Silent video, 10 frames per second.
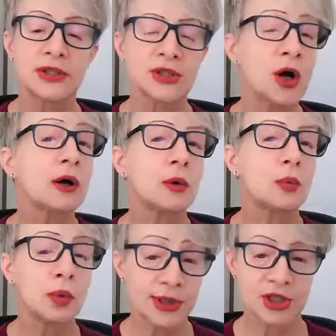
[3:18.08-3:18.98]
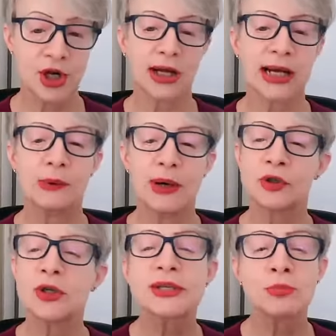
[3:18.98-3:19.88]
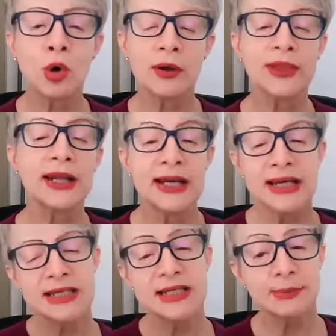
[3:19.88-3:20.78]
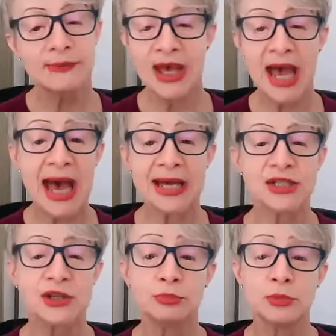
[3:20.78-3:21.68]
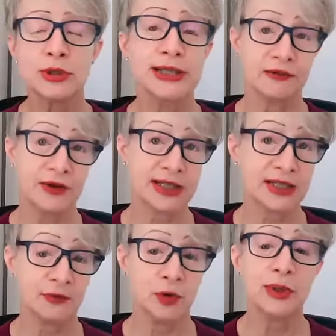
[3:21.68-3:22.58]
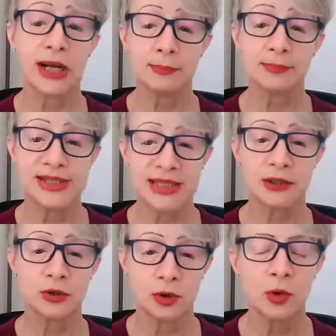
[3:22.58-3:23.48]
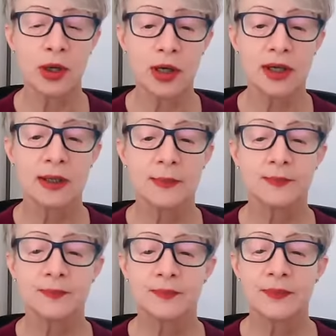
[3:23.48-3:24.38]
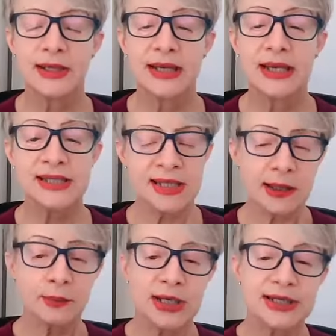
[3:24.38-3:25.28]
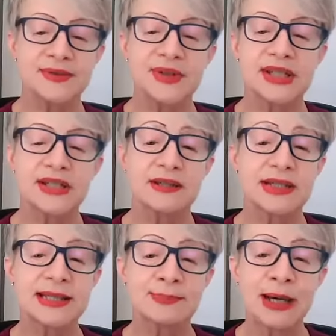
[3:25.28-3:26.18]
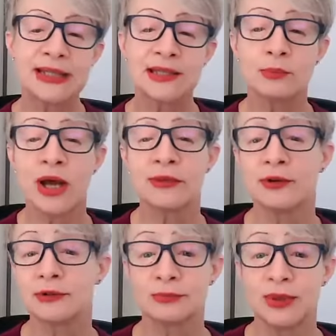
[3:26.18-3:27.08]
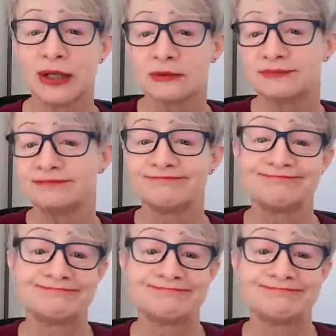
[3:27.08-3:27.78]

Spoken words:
The song Woodstock, however, is more than a tip of the hat to the music festival in upstate New York. It celebrates that despite some rather, well,